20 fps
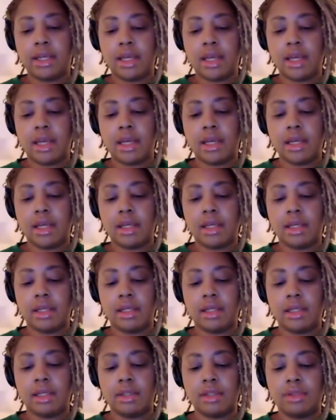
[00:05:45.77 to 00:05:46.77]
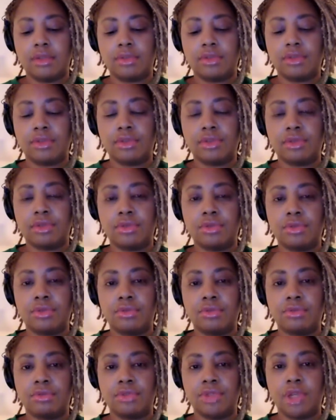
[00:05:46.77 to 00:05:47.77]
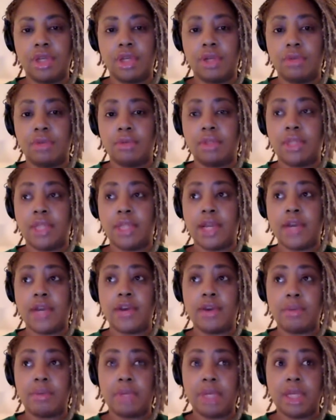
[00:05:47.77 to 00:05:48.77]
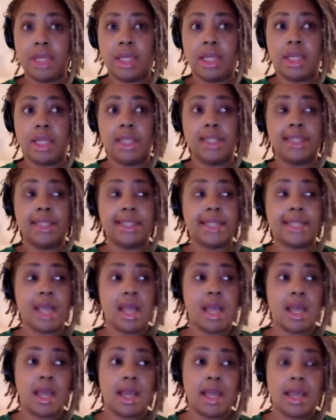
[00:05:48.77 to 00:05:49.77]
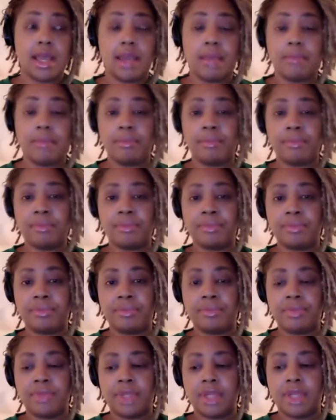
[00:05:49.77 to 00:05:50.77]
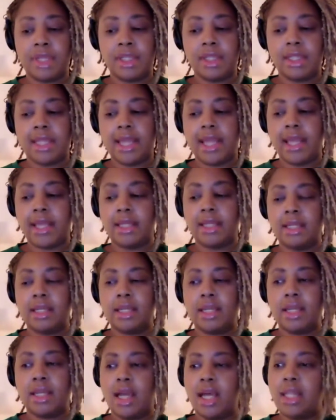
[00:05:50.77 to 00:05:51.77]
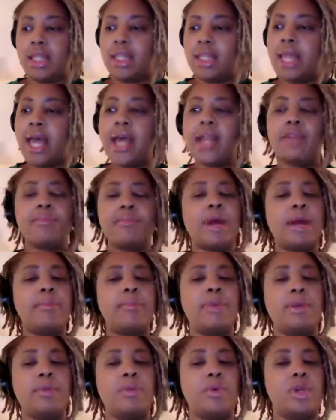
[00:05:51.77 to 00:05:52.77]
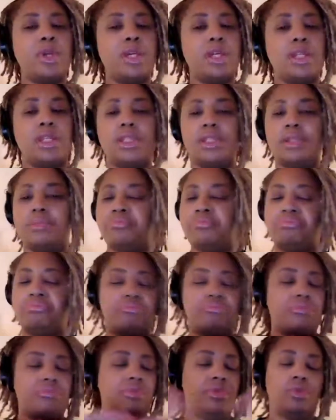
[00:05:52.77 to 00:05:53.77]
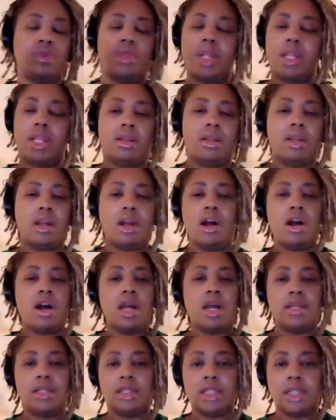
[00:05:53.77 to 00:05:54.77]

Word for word: uh through, you know, therapy and time that a lot of my memory is gone.